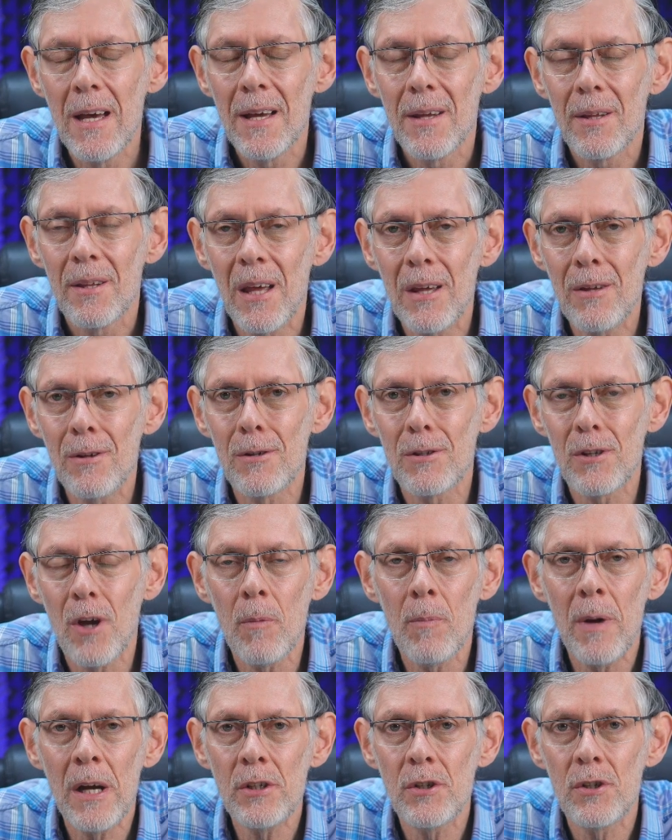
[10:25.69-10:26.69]
Thank you so
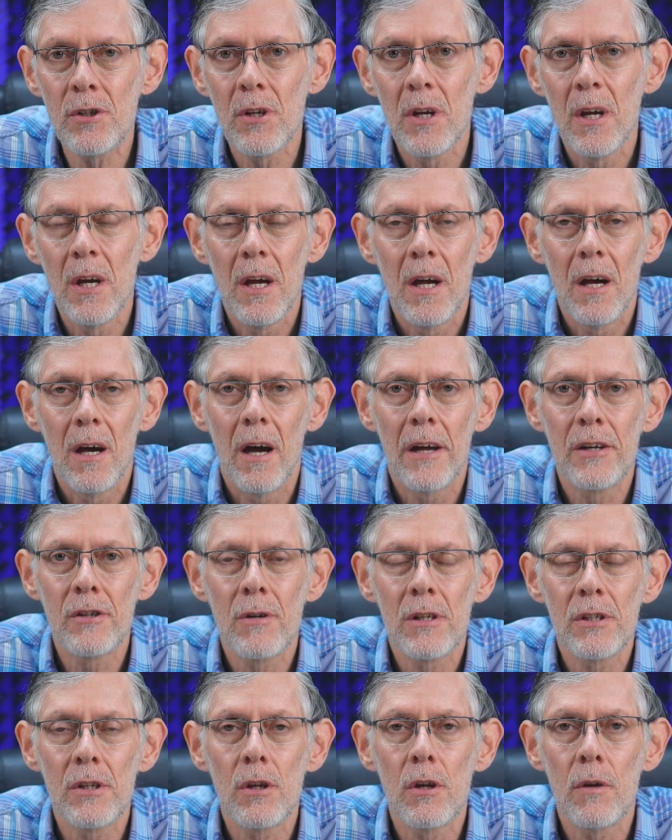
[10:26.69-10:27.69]
much. I
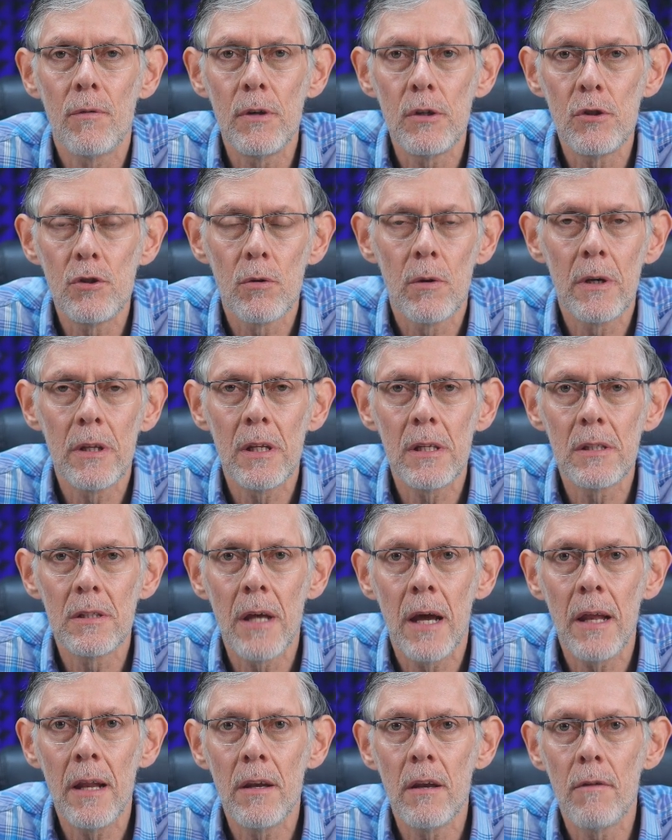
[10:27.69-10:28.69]
trust that you've enjoyed these
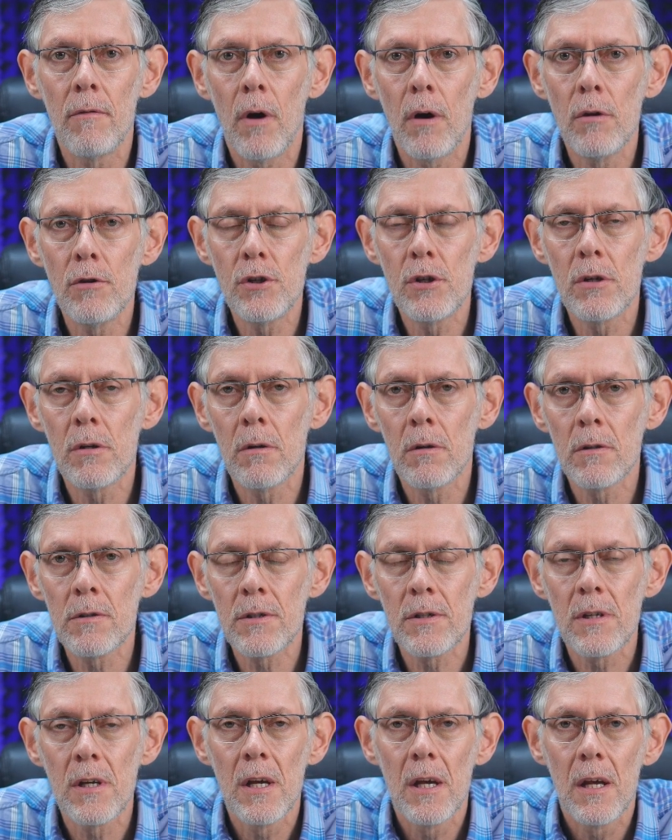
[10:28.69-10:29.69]
daily
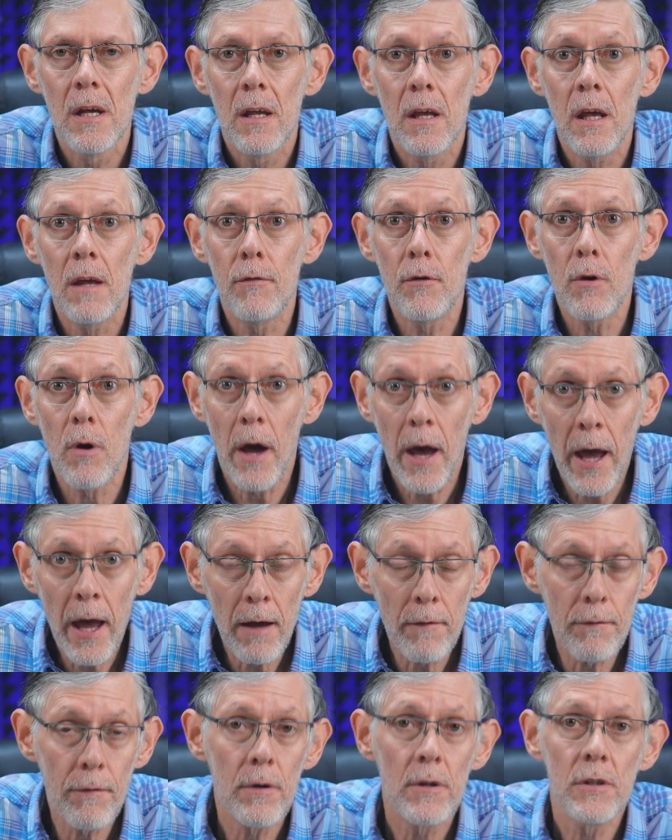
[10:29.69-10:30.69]
devotionals. If you
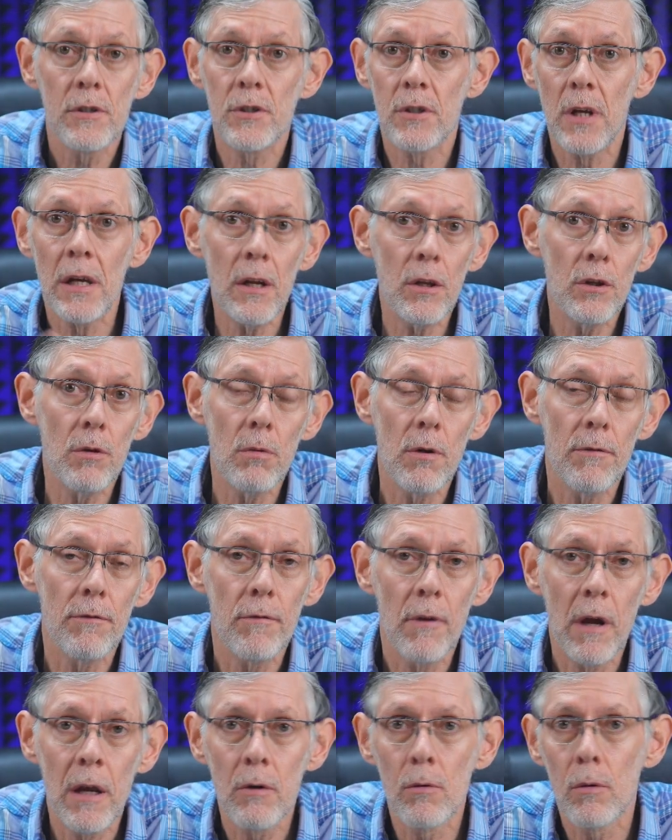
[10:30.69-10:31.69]
have, send it to a
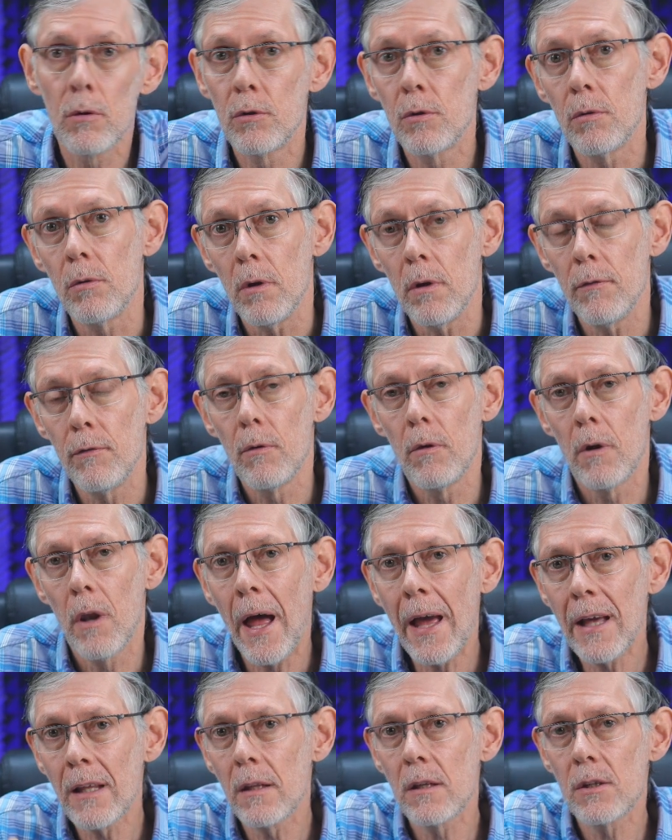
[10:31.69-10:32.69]
friend or two. If you
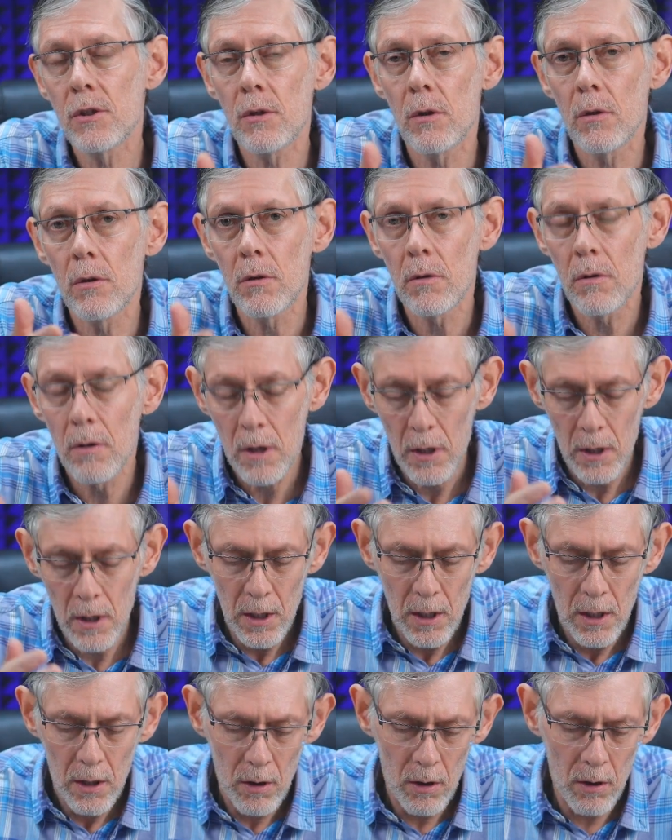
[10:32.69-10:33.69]
like this on
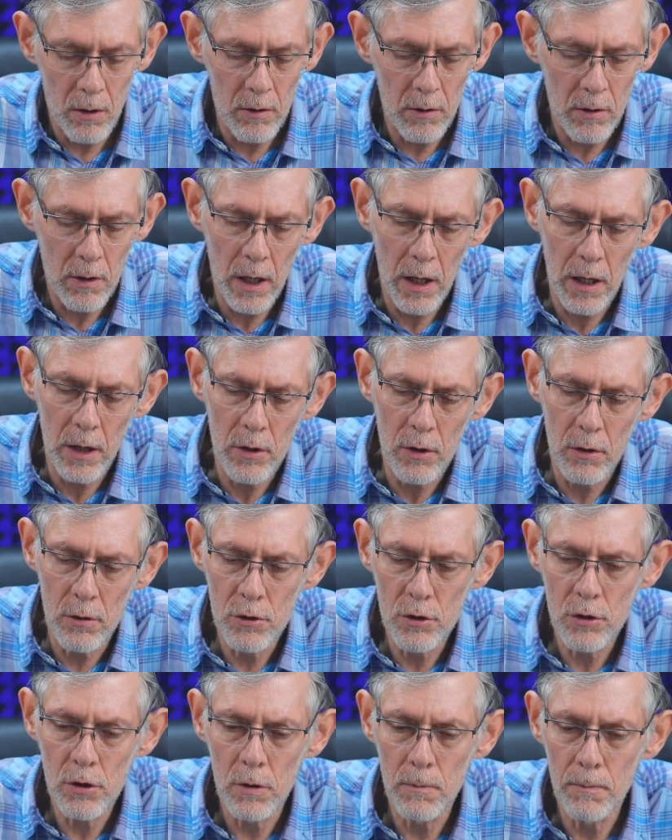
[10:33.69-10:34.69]

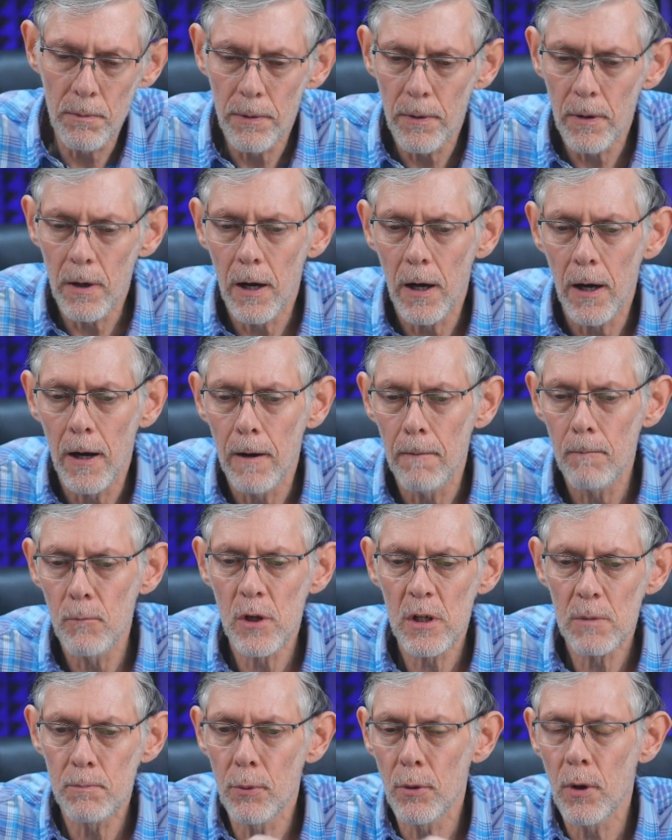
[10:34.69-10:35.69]
YouTube,
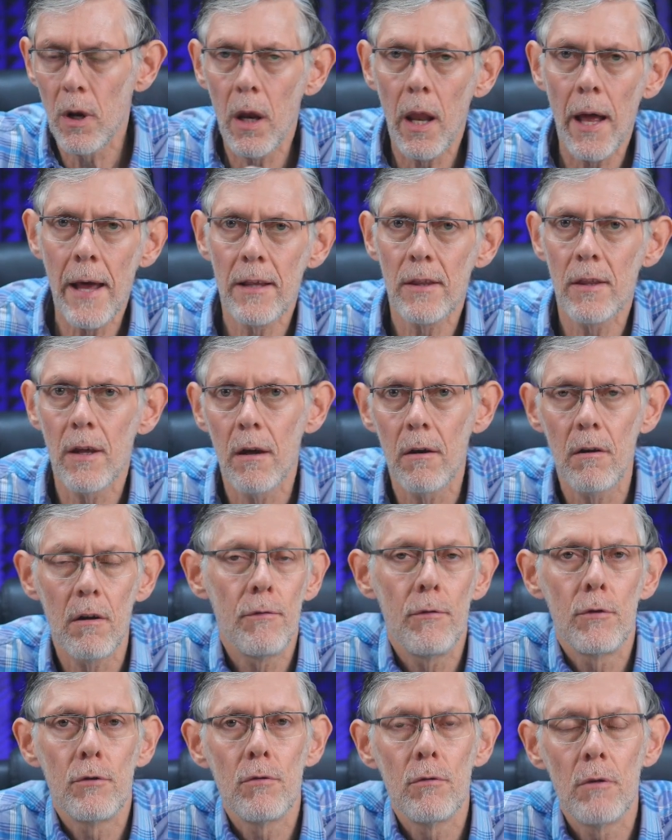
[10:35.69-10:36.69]
just put a like there if
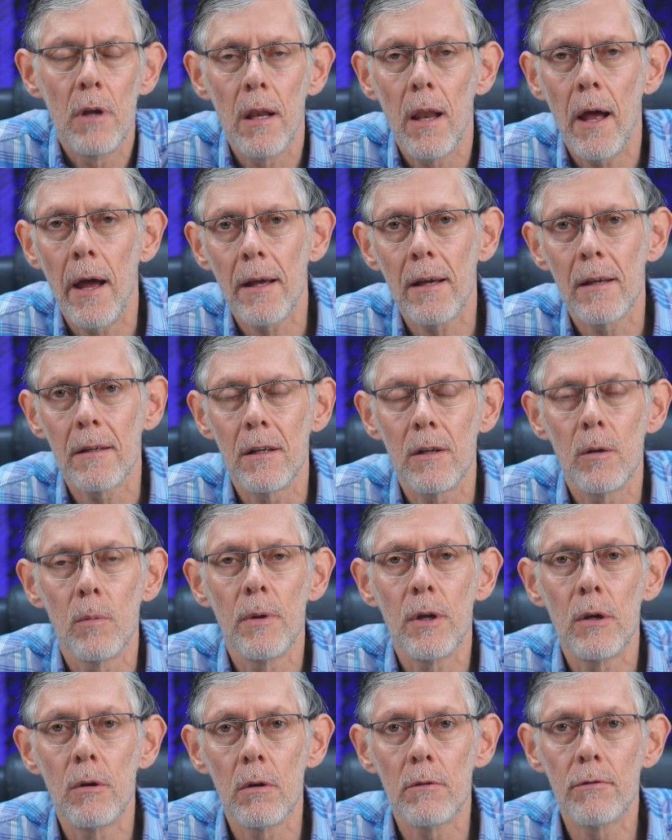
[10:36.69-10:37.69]
you truly like it. It'll be
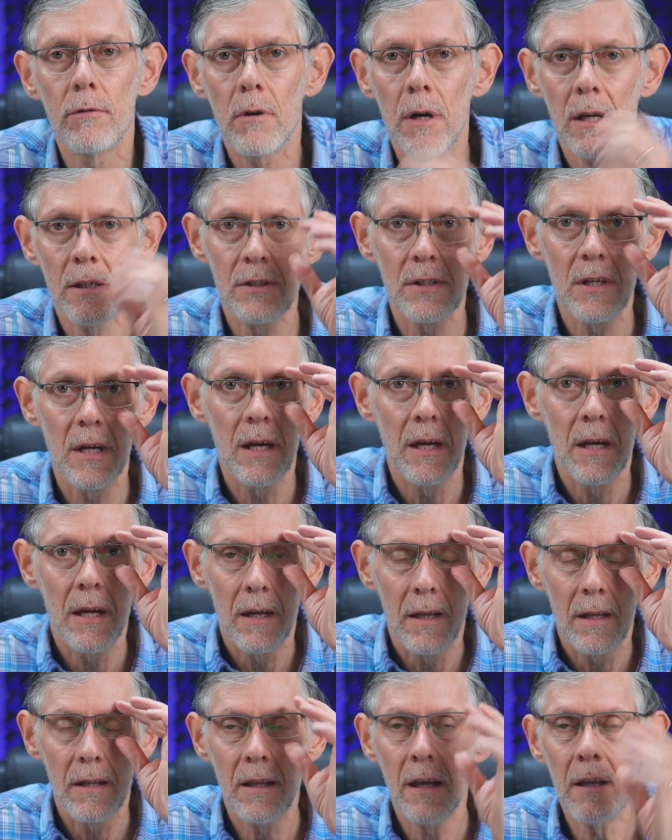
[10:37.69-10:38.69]
good for us.
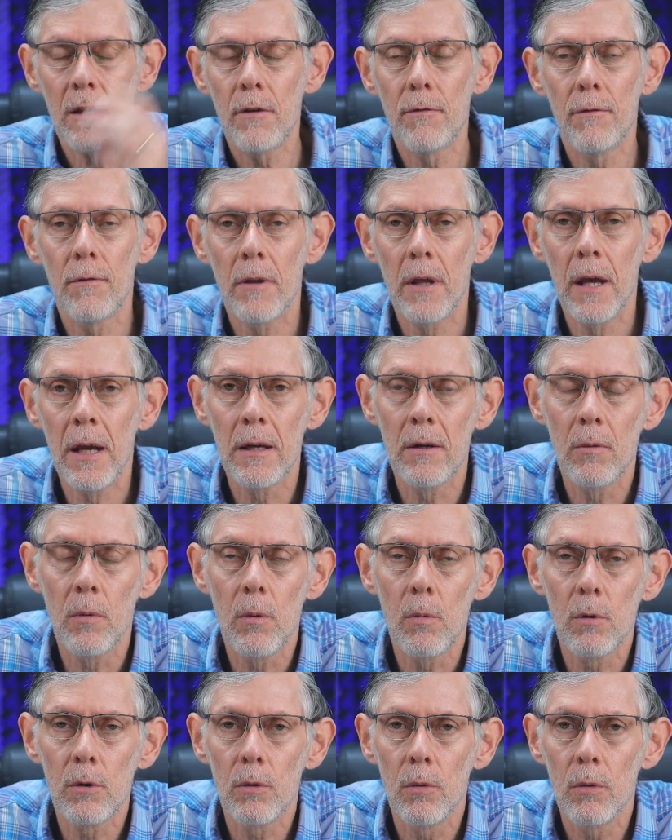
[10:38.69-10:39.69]
Thank you for that, and we
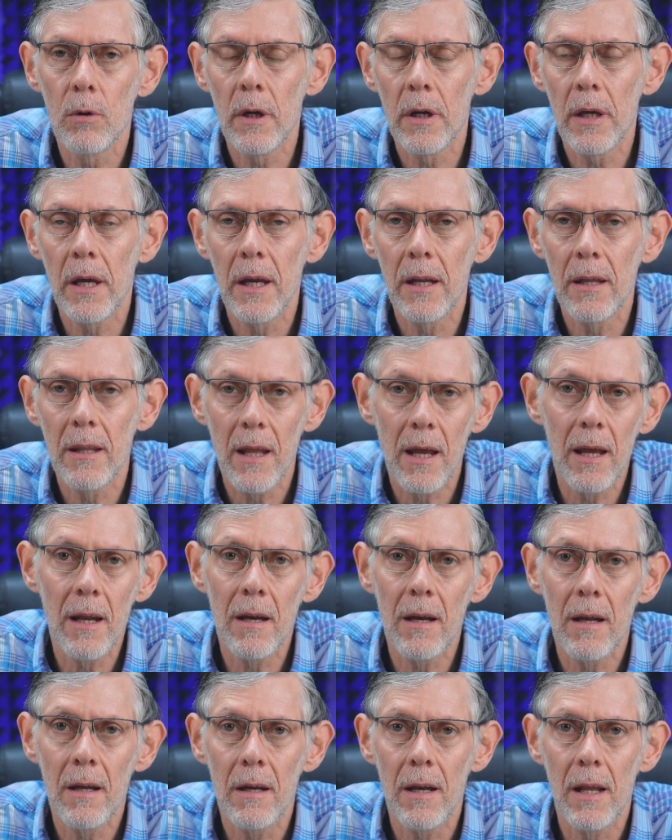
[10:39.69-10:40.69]
will talk again
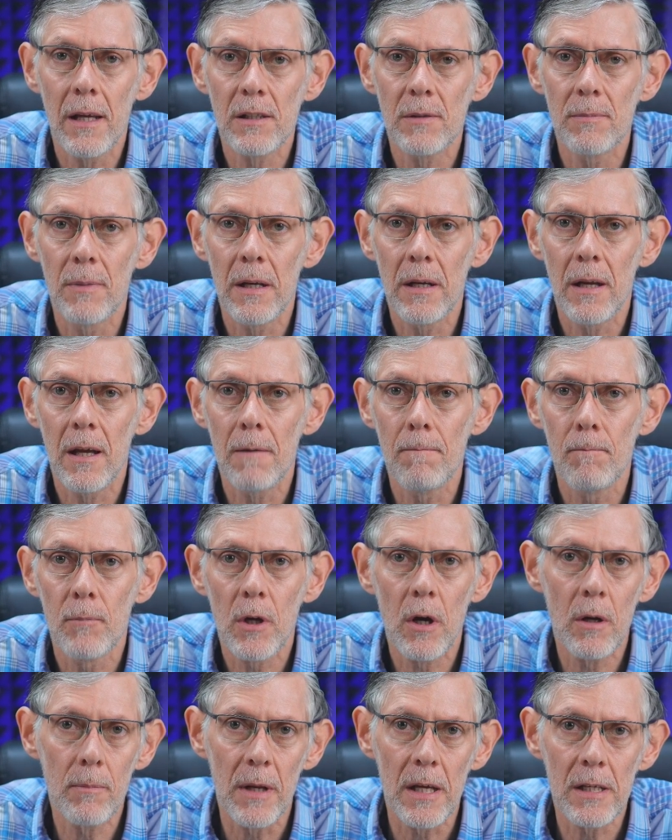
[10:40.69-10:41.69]
then next Monday.
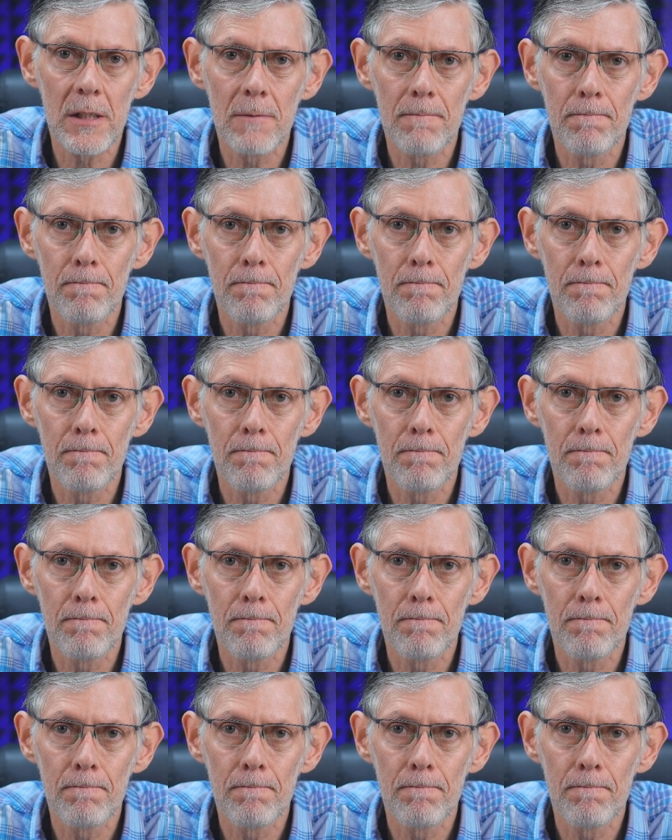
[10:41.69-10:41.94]
God bless.